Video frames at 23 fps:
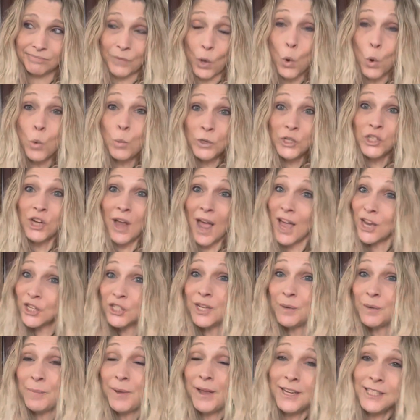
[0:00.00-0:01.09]
which
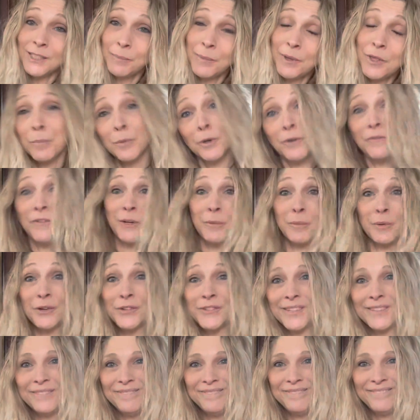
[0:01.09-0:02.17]
actually makes me the perfect
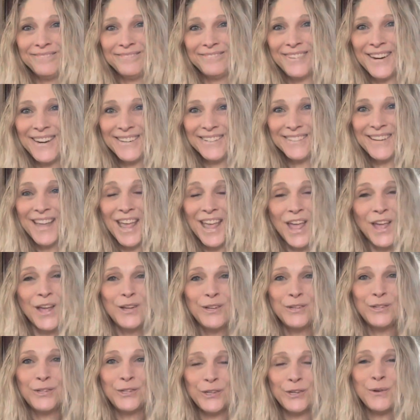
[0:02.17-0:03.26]
person, right?
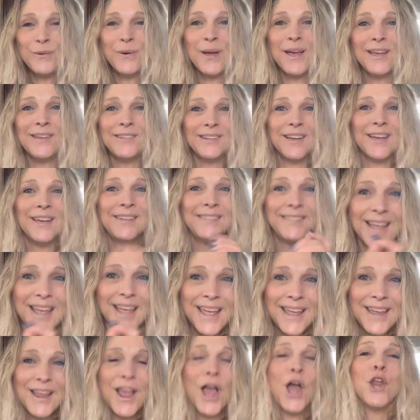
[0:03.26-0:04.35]
Do as I
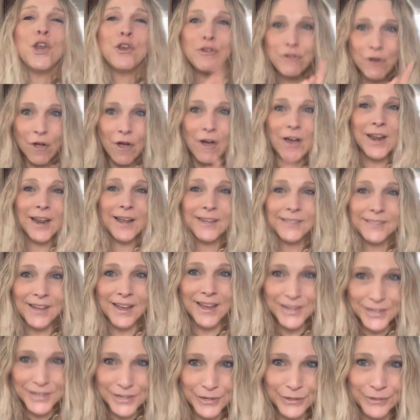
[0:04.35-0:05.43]
say, not as
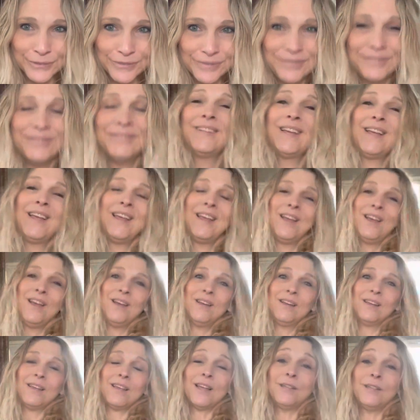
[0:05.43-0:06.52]
I do.
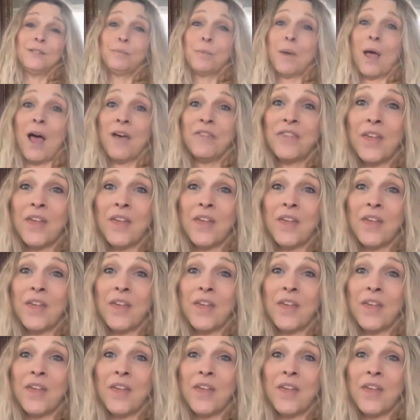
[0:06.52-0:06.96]
Because at